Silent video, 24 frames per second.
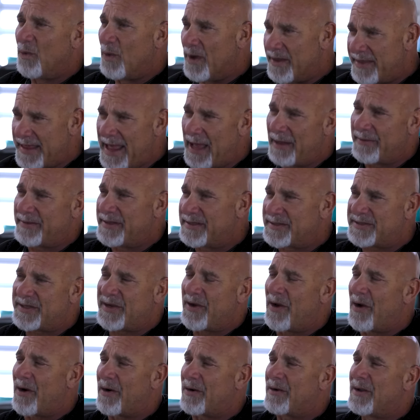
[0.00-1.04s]
without this
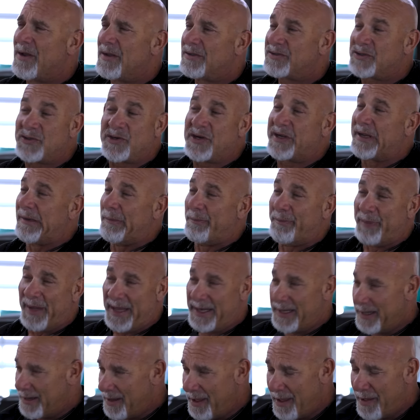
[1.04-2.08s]
car. So you can
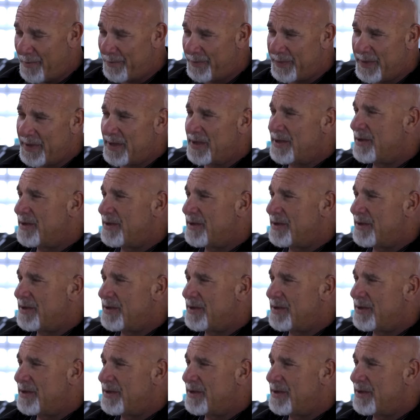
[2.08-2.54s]
bid it up,